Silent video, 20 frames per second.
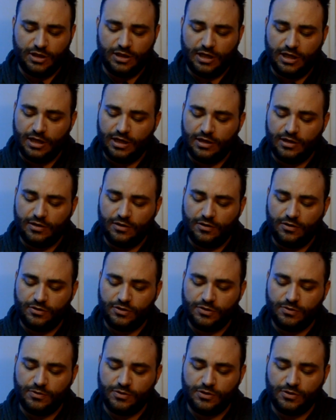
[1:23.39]
and
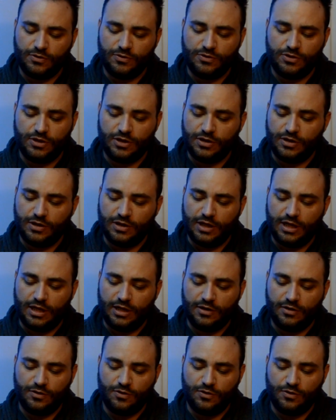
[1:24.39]
also a solution that